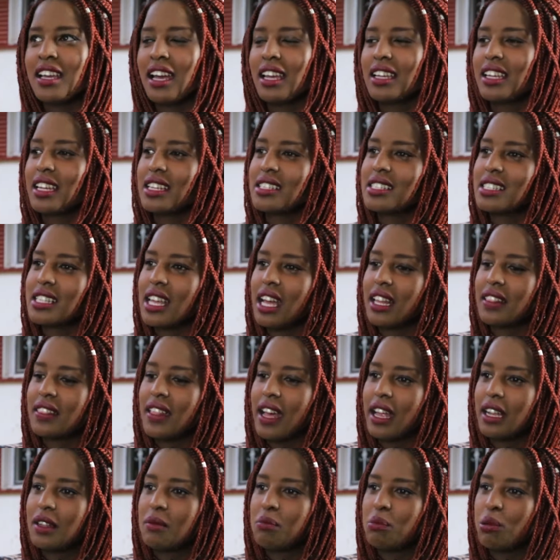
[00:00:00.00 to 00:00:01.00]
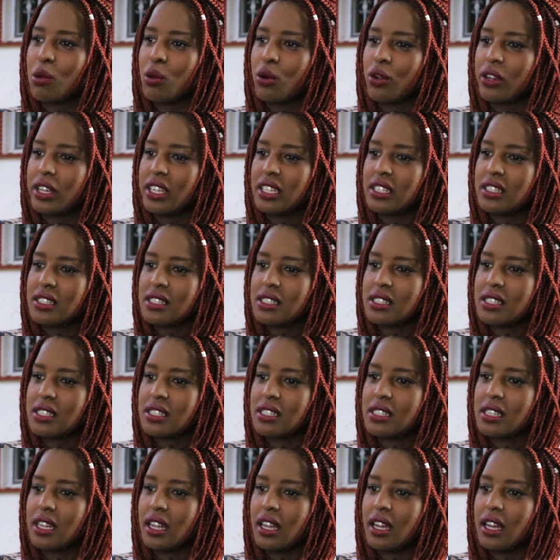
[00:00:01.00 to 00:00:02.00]
I guess at that
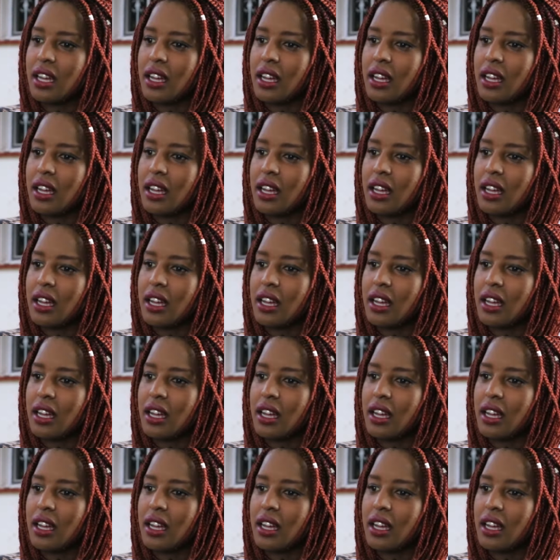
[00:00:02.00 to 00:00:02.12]
point,